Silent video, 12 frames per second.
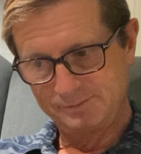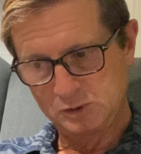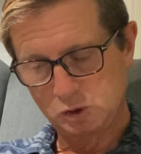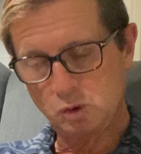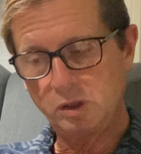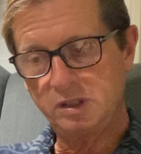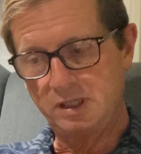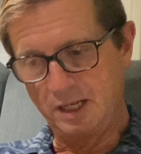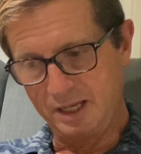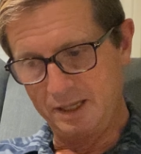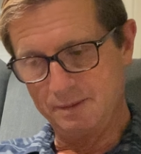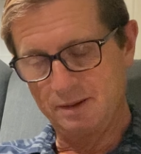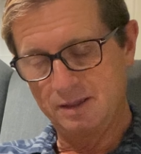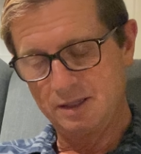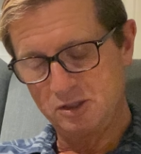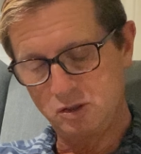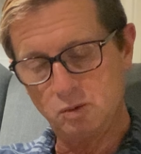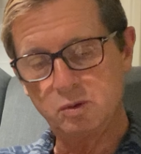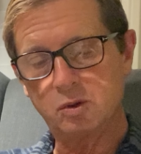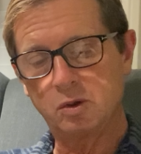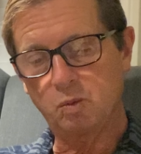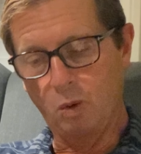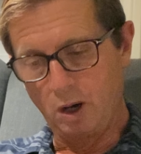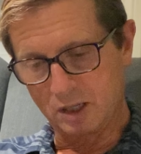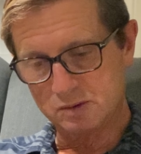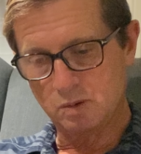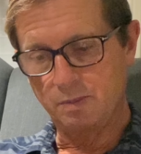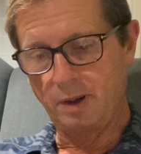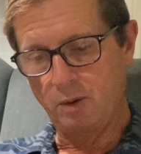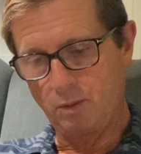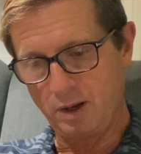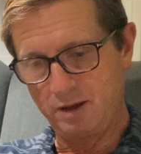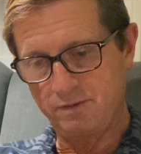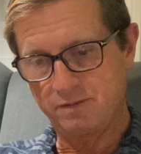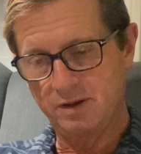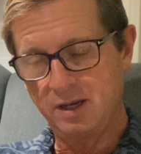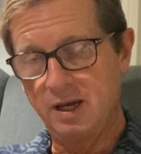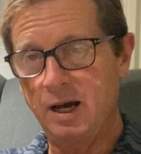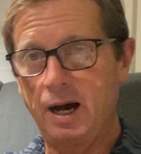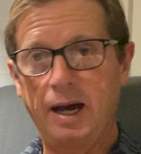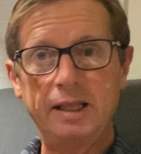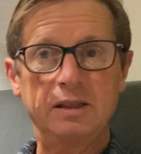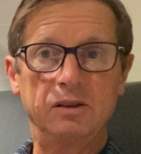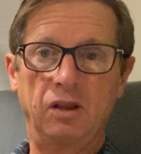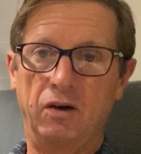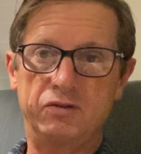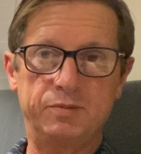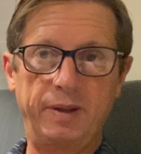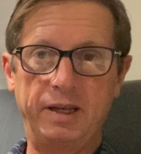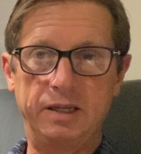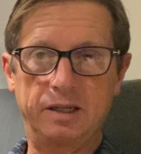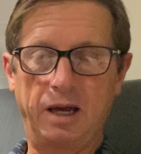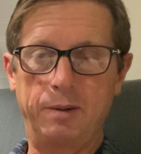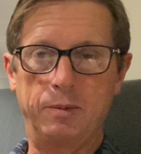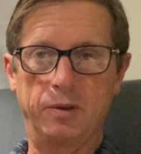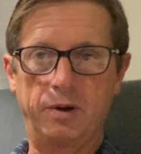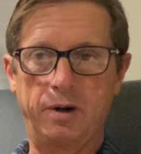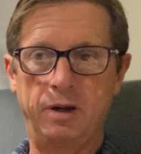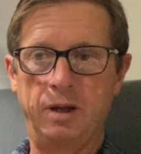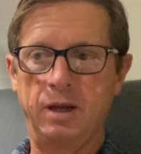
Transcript: It's a good day. Two good walks with my wife. I love spending time with her.